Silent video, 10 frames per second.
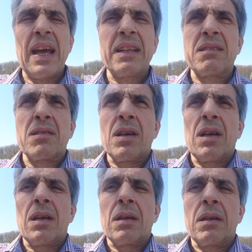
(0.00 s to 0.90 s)
and
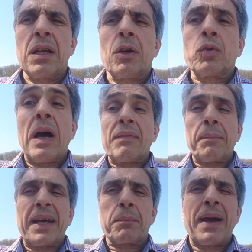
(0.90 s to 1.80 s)
you know, to have
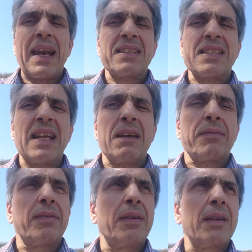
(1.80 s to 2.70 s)
a better balanced life.